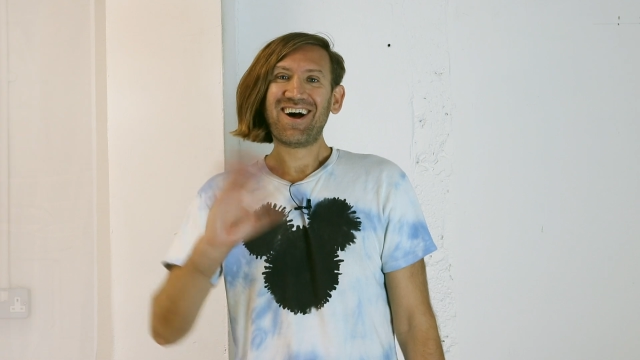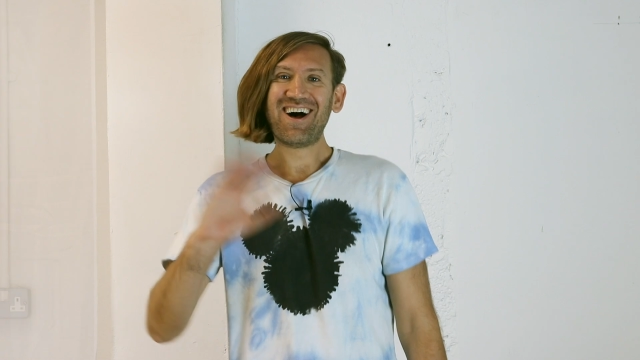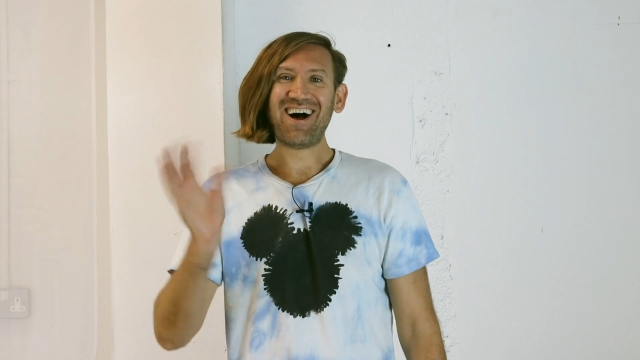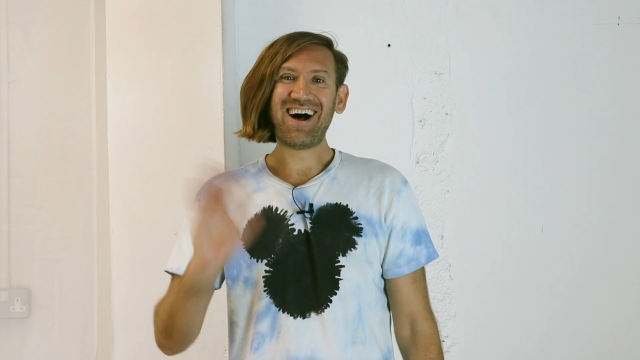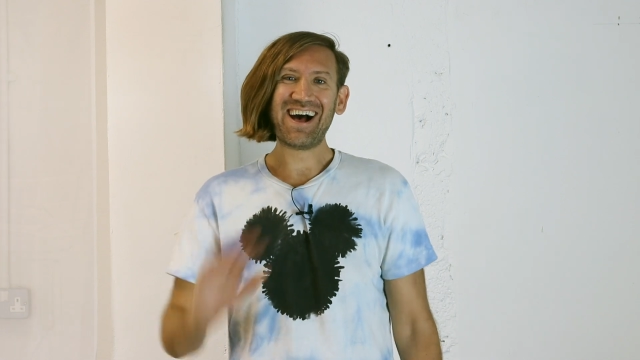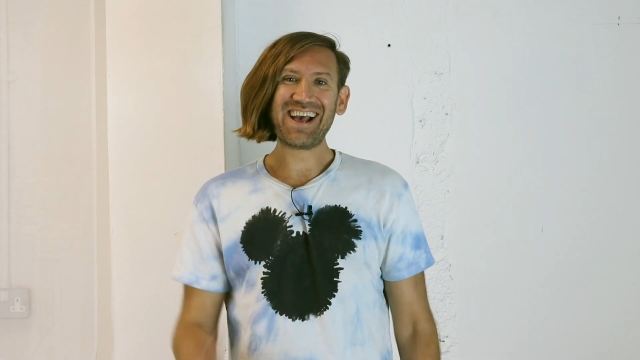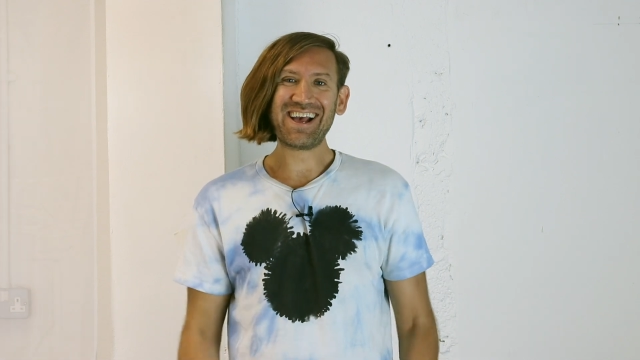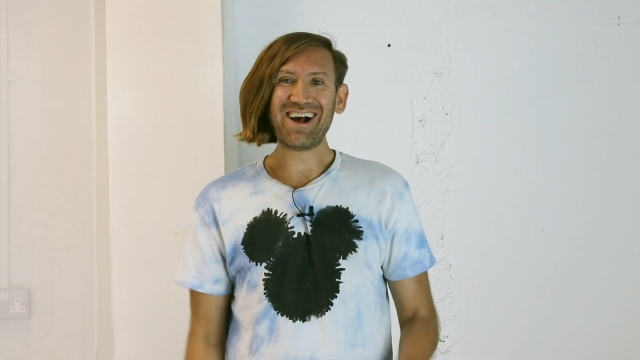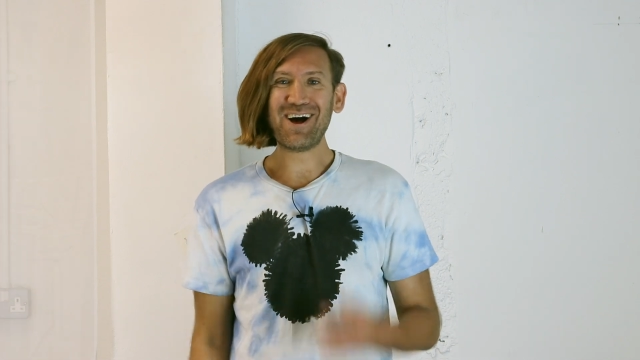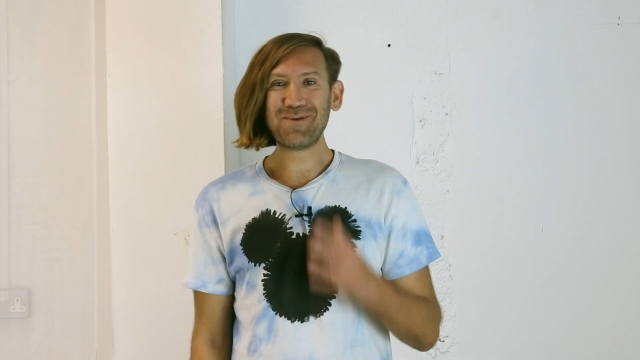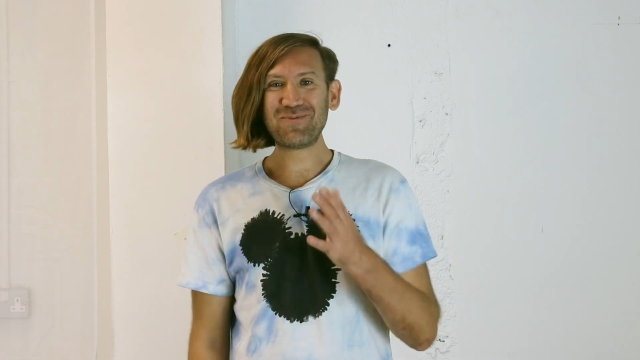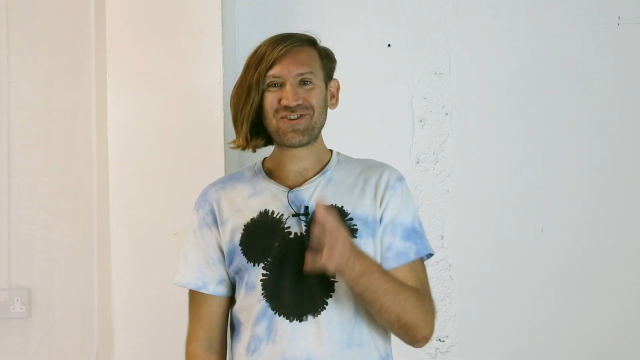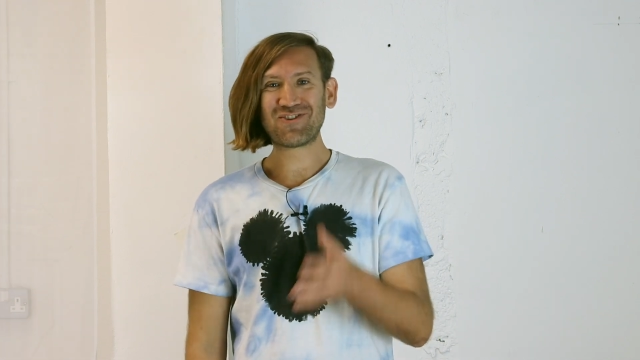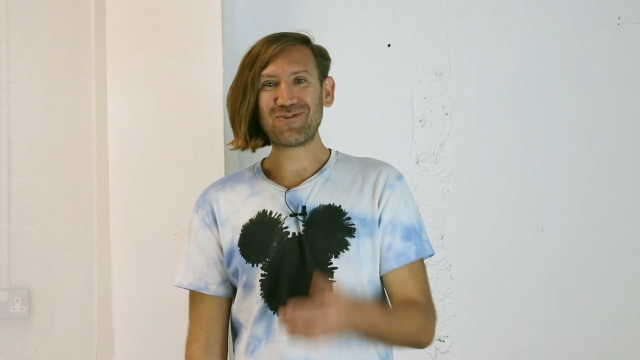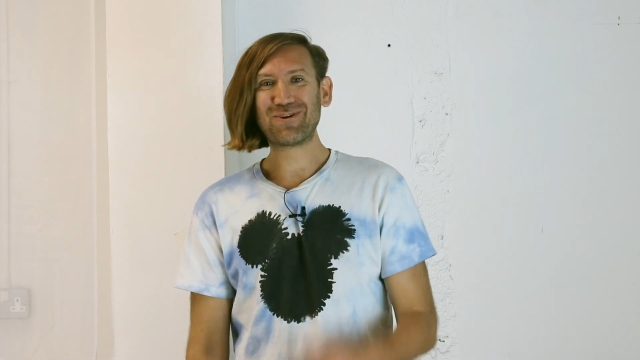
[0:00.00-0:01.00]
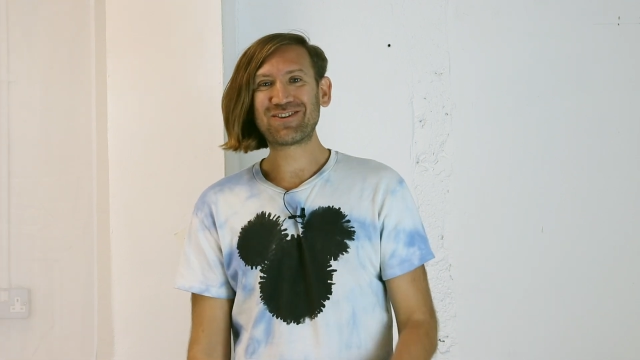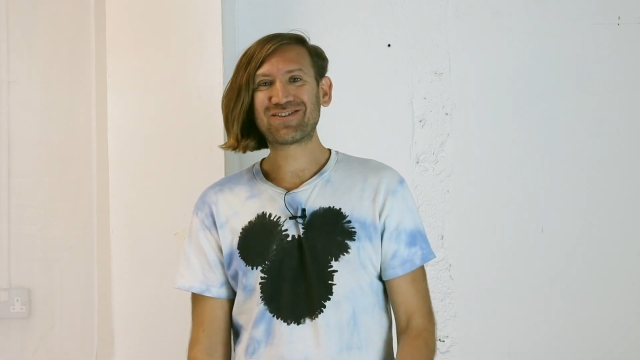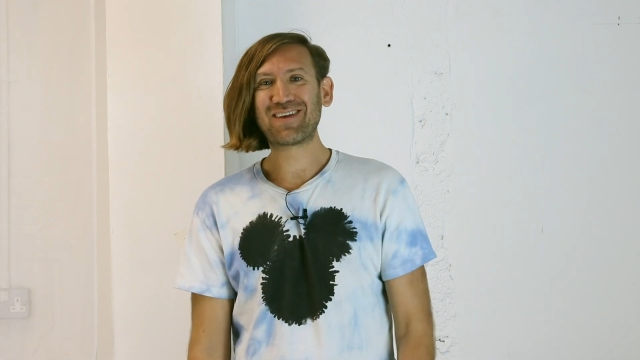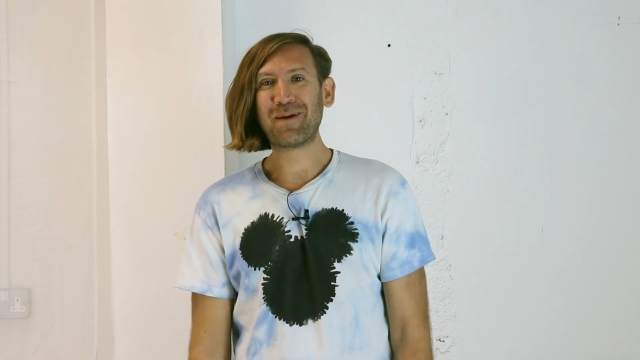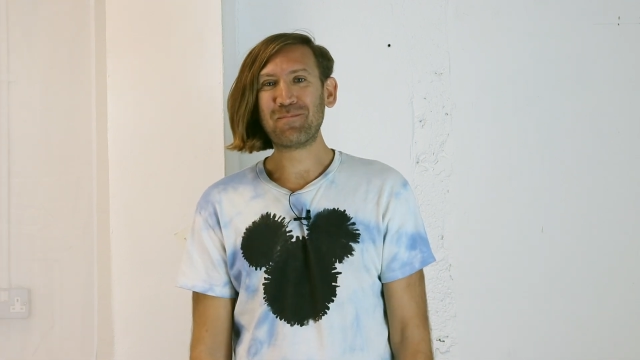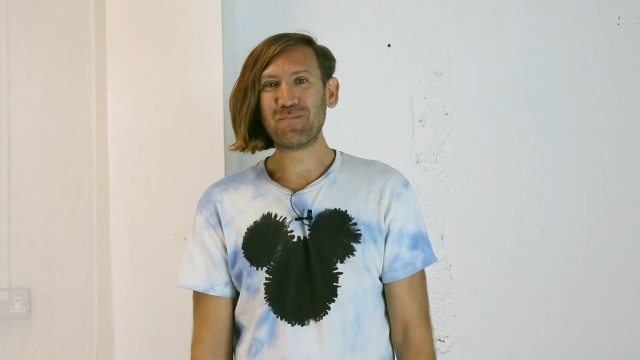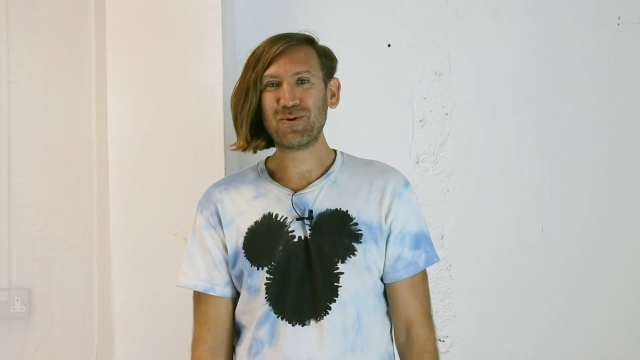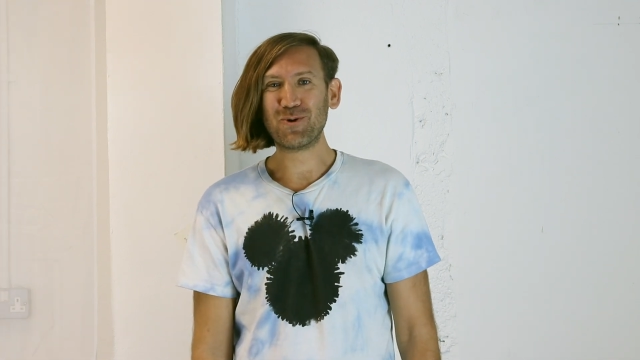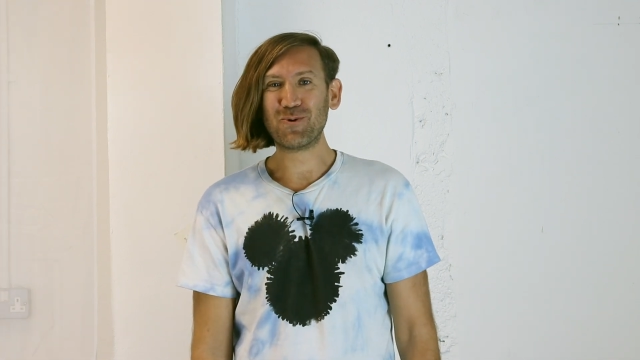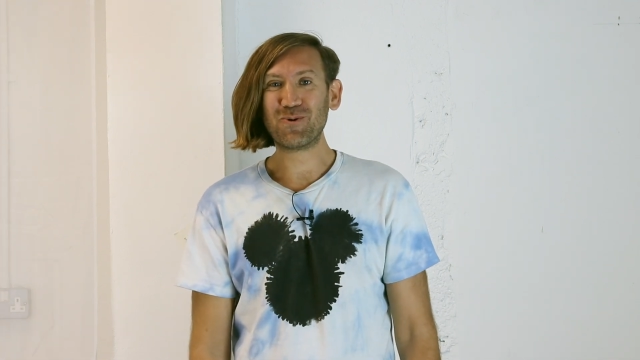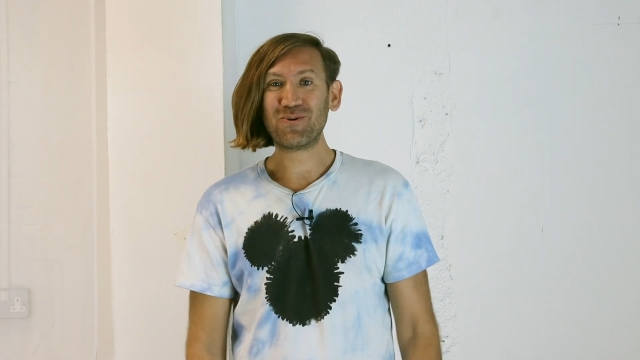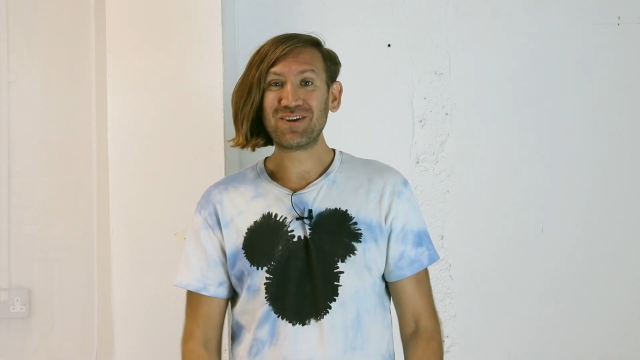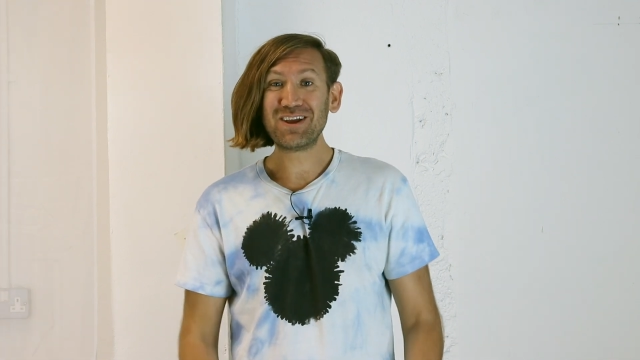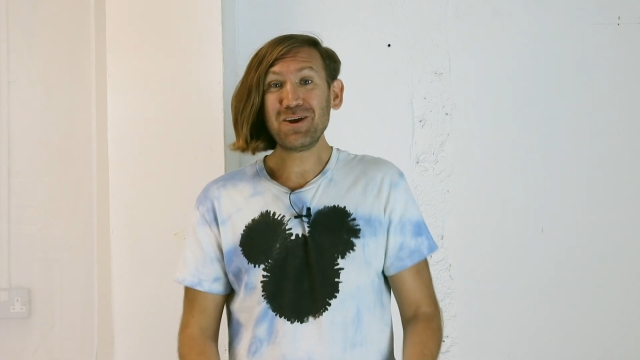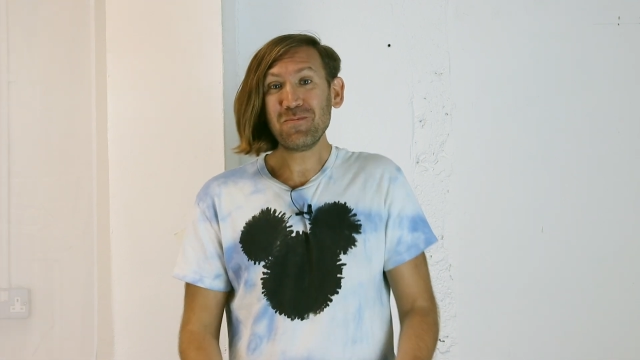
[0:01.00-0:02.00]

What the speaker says: Hi, I'm Stuart Semple.